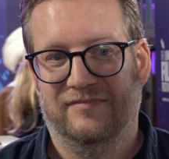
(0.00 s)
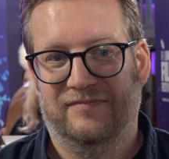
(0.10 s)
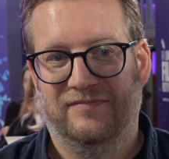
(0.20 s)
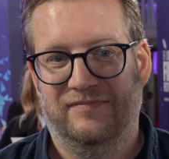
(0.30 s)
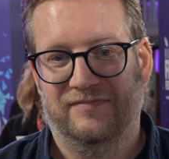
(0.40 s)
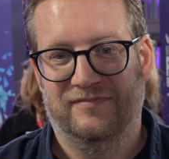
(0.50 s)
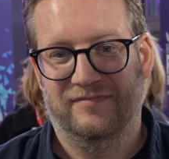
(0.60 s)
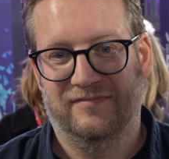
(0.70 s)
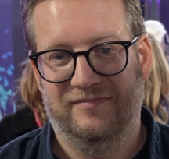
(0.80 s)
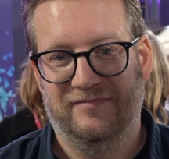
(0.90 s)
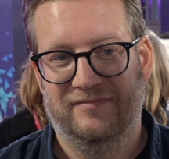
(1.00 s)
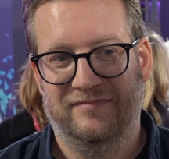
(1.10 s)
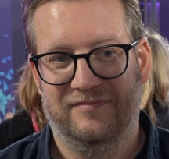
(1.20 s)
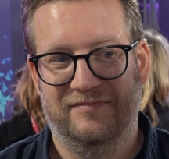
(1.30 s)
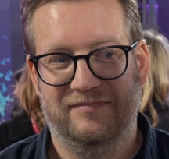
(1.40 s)

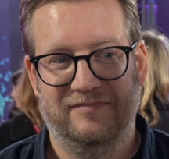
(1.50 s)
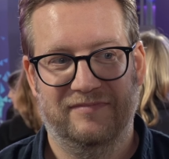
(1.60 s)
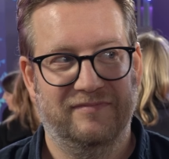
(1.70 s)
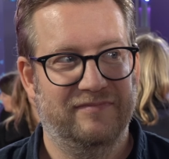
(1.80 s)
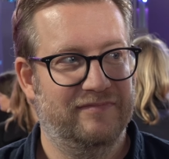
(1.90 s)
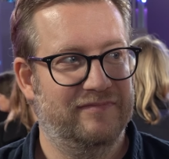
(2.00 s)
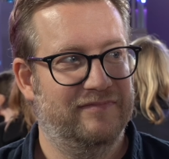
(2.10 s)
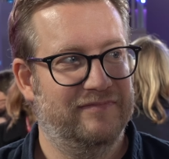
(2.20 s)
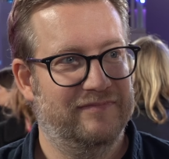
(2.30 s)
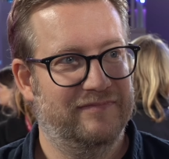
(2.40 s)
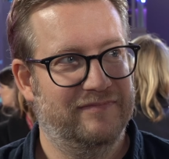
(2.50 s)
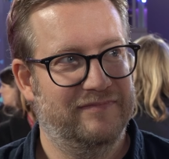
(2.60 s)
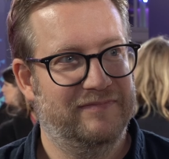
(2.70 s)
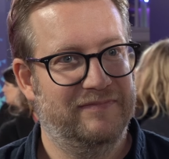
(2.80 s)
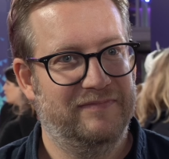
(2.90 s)

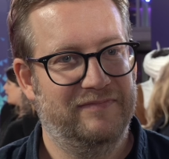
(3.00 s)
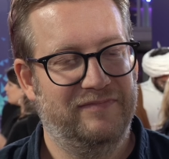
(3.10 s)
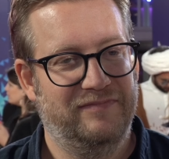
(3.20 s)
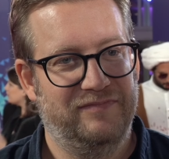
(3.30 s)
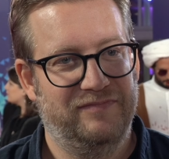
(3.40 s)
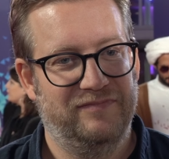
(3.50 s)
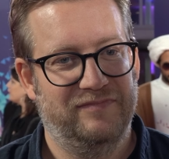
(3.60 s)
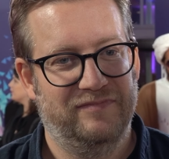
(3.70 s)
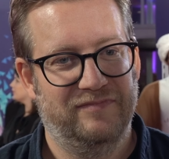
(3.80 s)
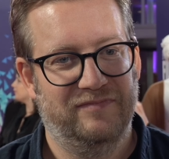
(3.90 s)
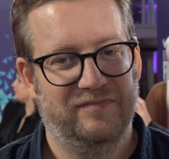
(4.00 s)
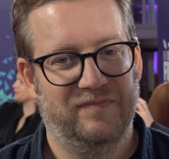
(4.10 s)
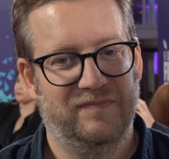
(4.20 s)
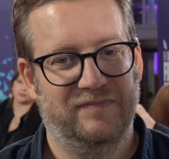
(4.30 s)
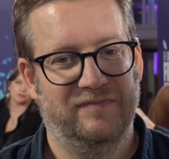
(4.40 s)

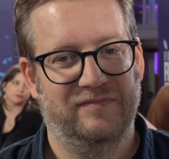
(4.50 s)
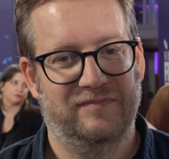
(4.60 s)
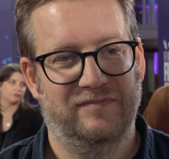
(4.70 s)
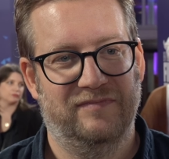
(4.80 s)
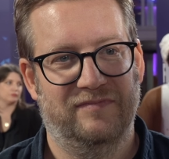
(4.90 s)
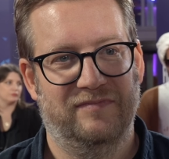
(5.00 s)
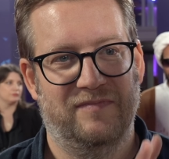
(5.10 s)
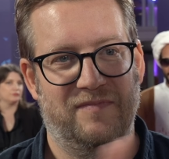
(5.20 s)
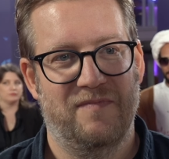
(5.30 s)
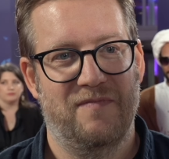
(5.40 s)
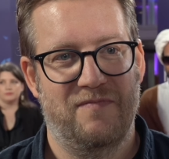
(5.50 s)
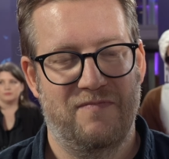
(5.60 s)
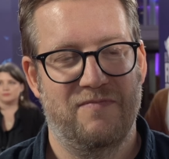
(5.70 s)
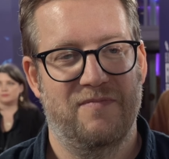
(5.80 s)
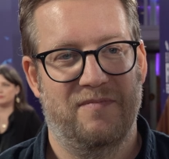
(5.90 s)

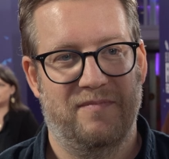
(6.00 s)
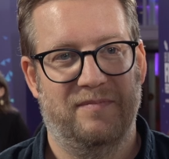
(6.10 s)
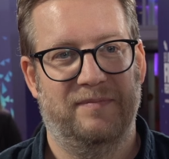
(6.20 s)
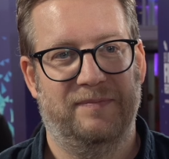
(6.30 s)
No words are spoken by the person on screen.